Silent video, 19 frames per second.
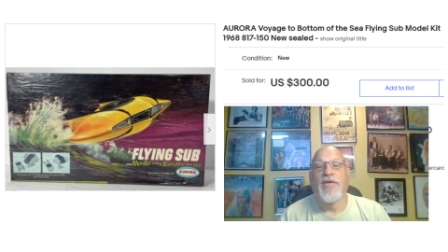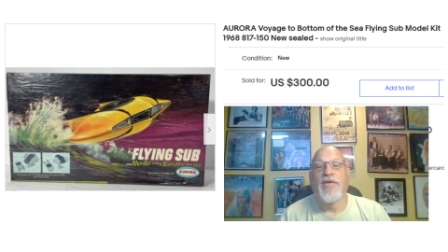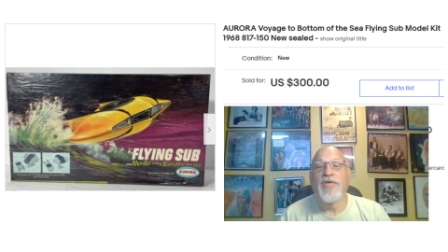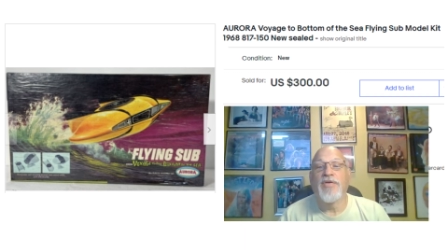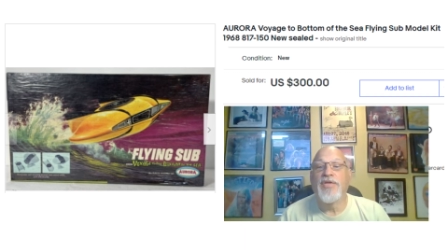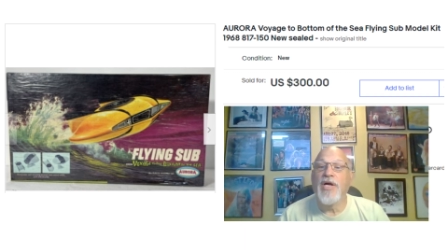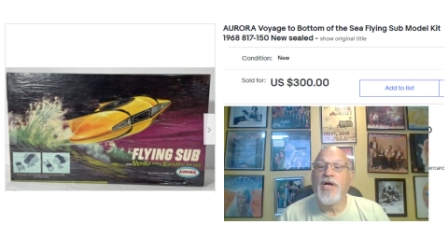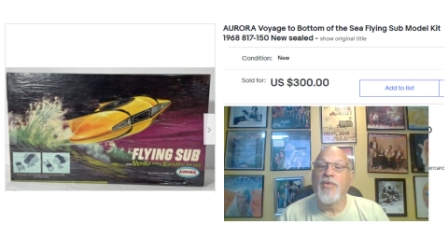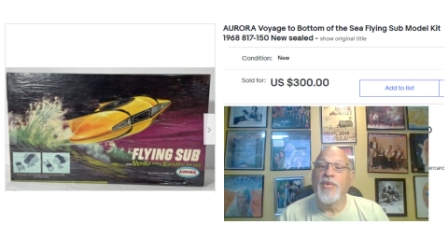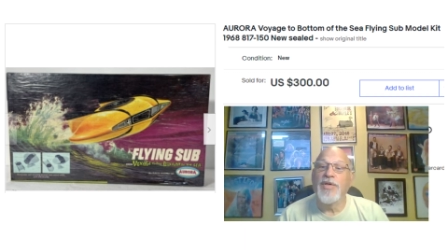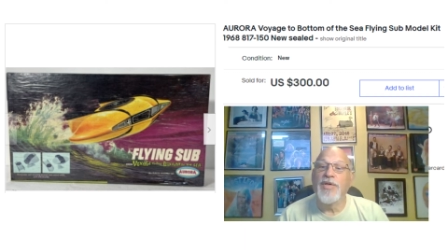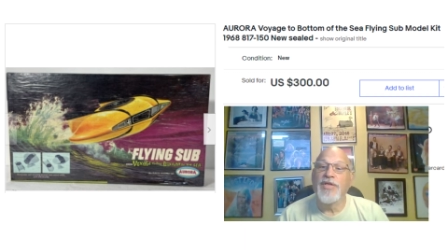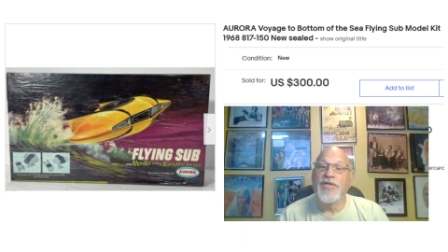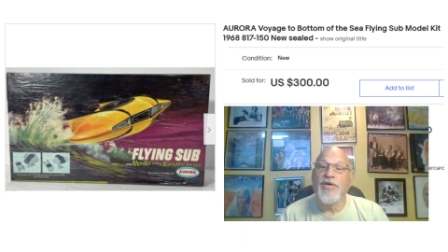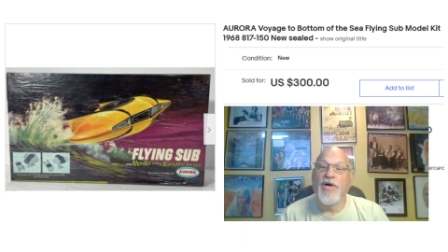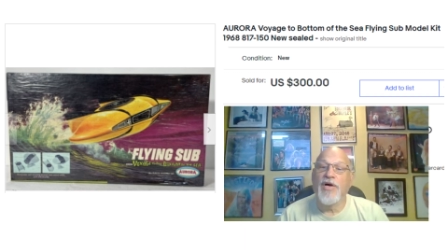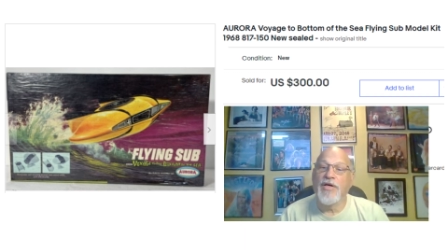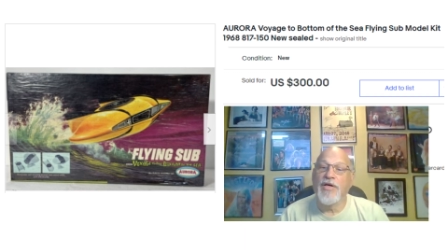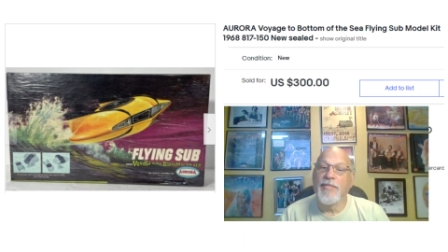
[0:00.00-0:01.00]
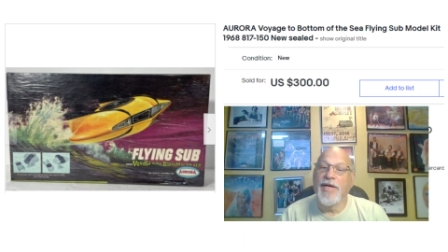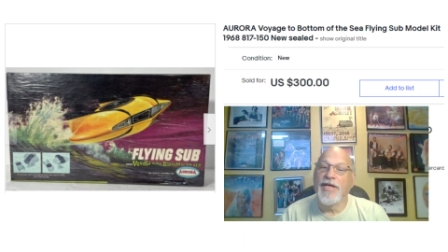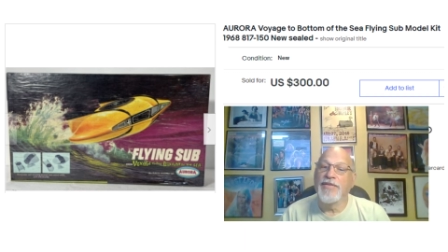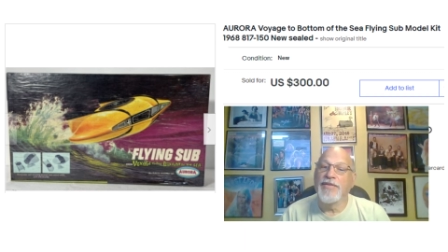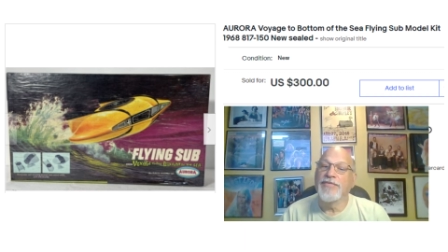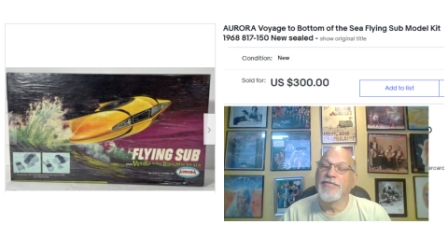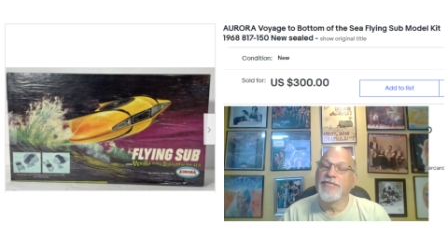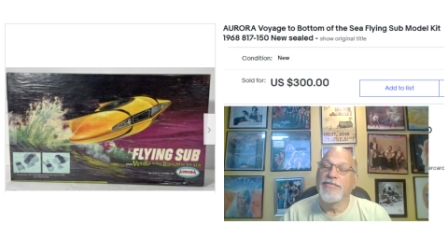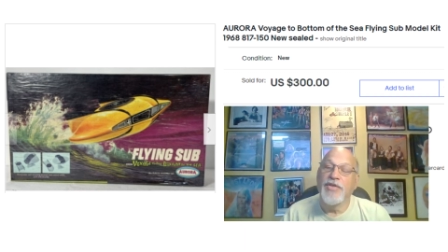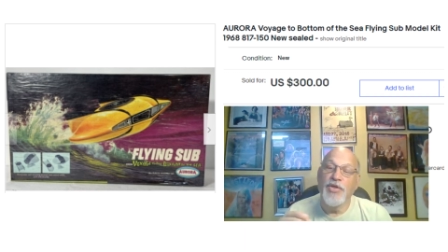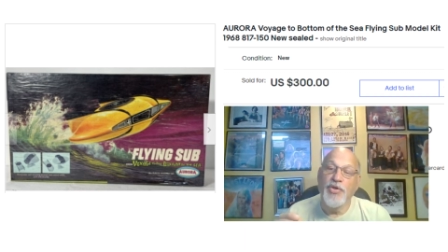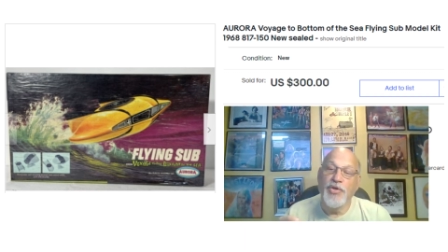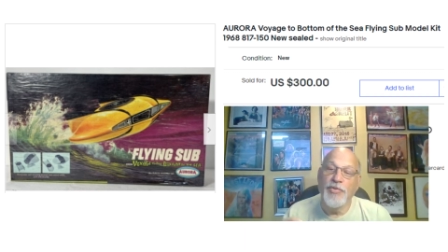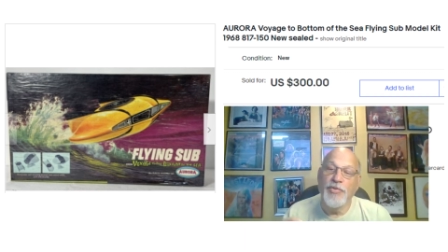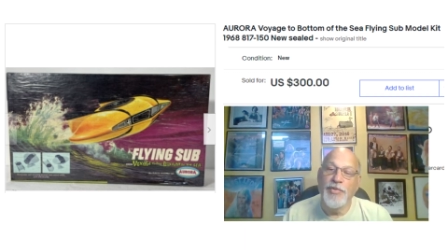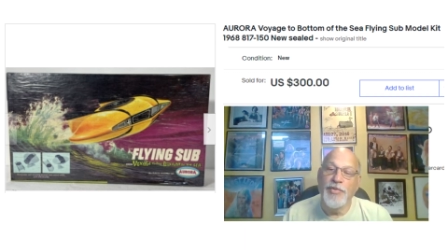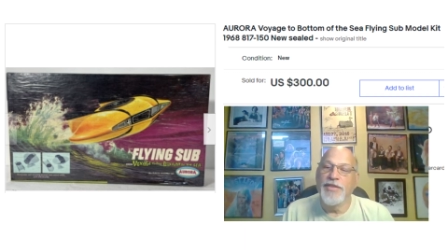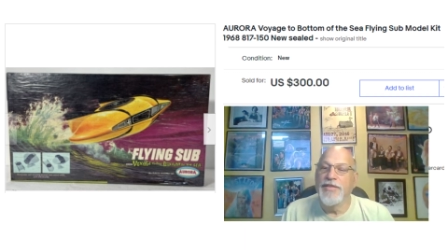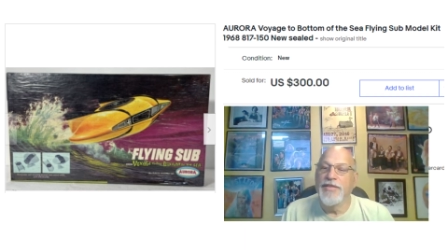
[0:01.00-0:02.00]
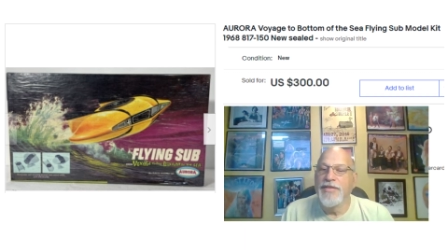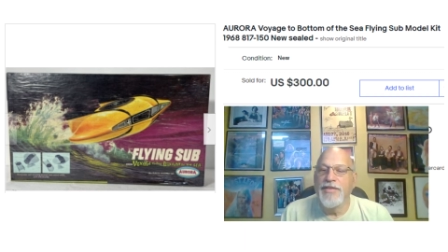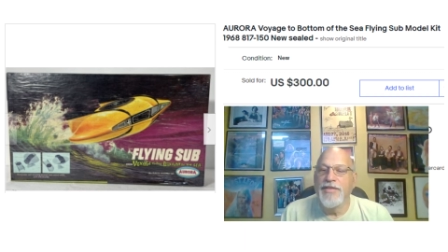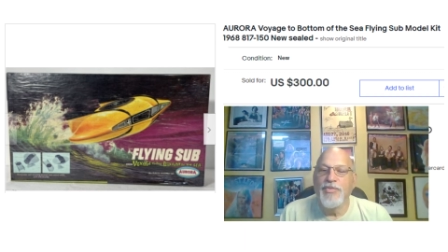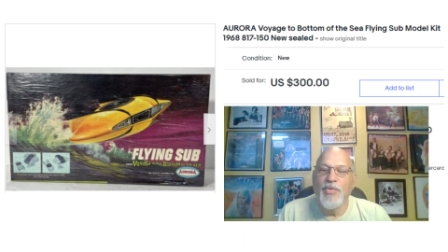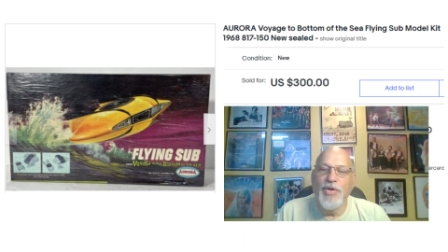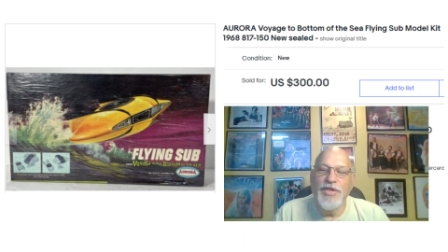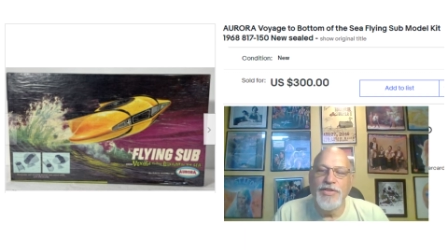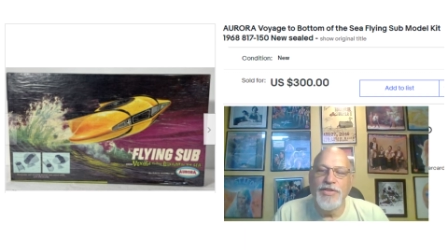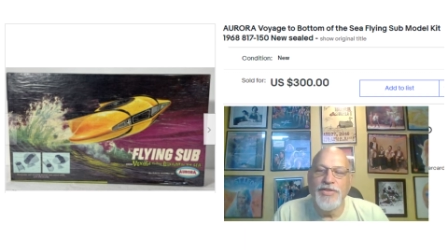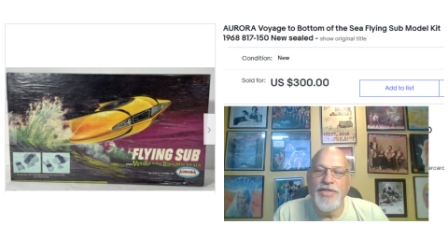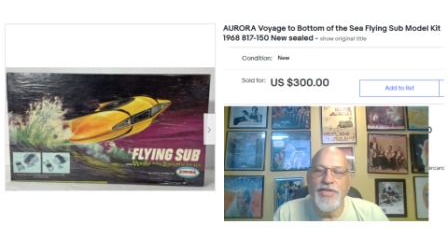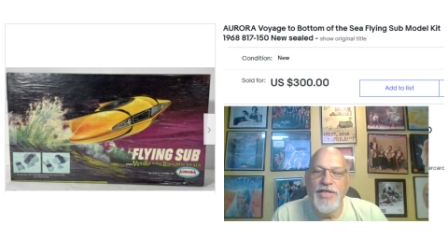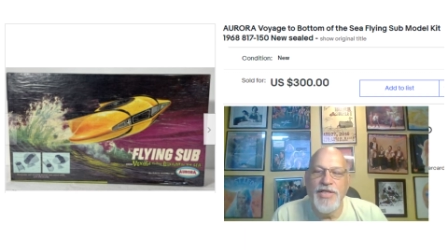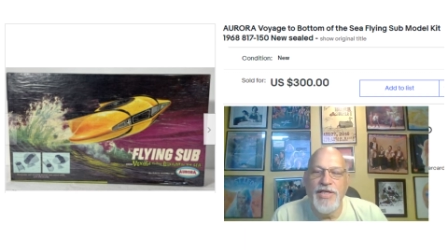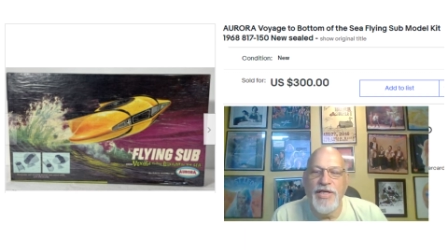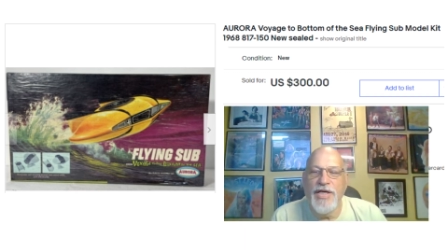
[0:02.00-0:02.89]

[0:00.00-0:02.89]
The other thing I wanted to talk about a little bit was